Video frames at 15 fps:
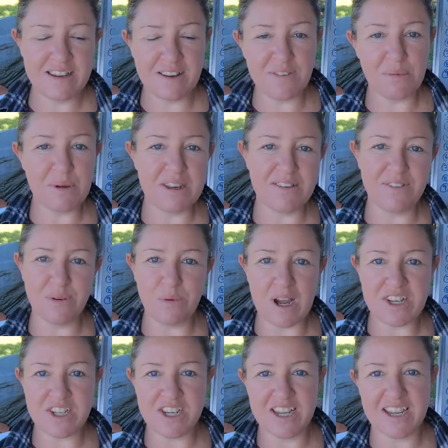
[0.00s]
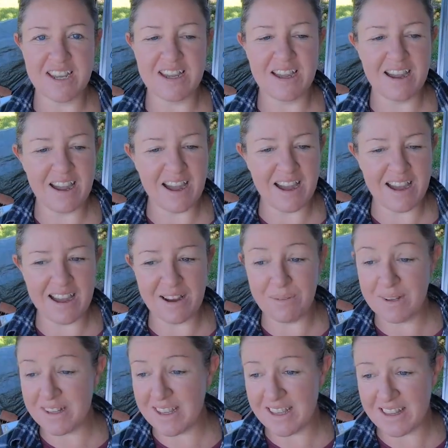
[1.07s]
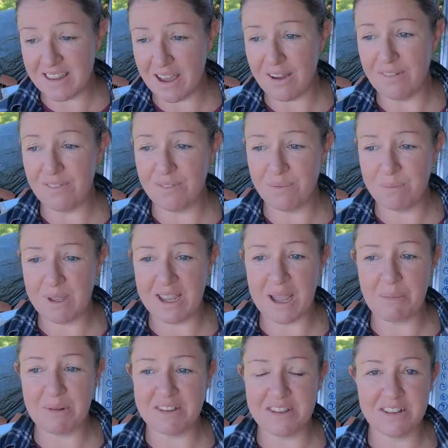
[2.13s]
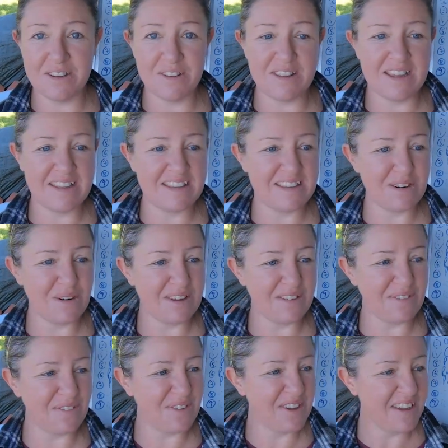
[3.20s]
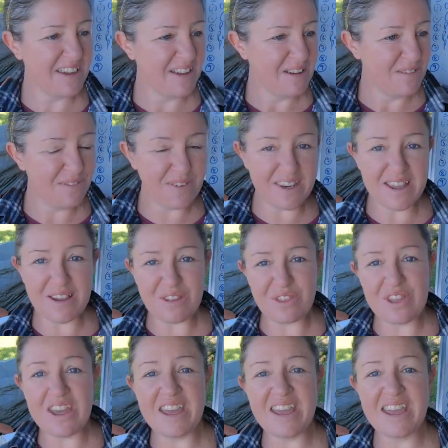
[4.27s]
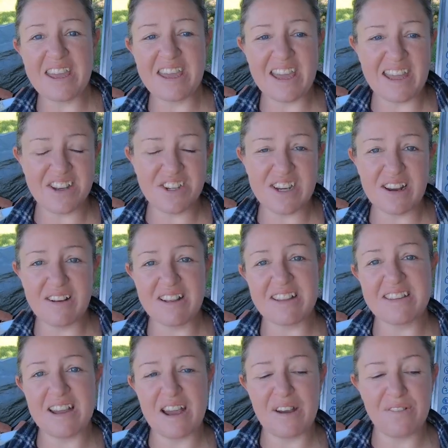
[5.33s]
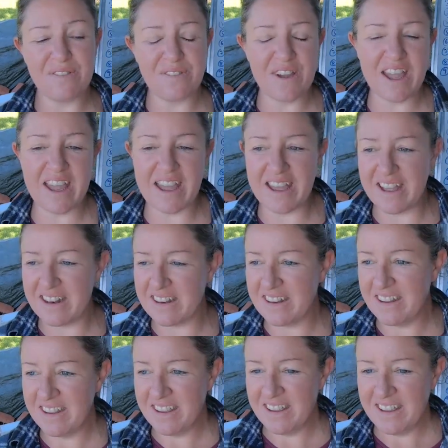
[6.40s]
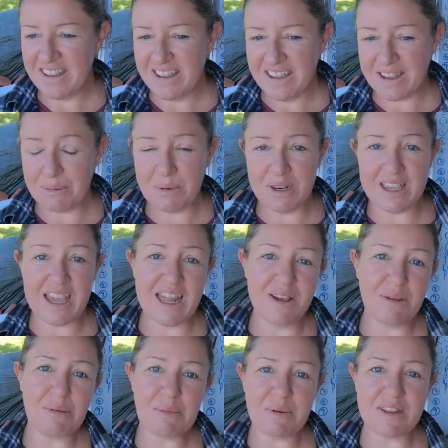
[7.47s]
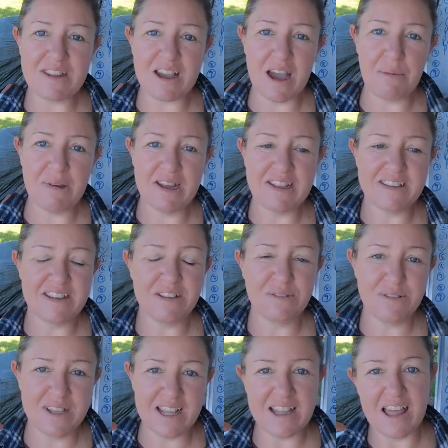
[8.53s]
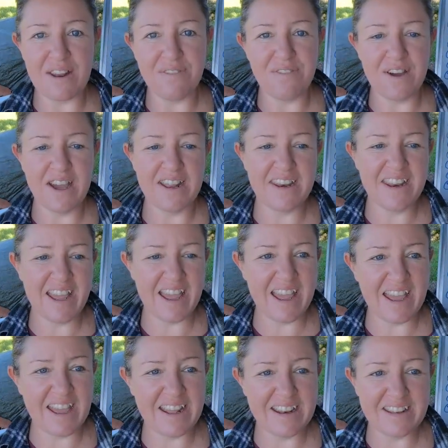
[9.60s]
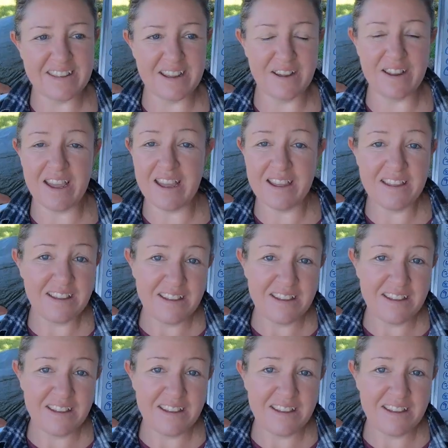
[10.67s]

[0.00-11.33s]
to everybody for watching. I really love being able to do this sort of video thing and sharing stuff and communicating with people in the comments. It's really a lot of fun, and so yeah,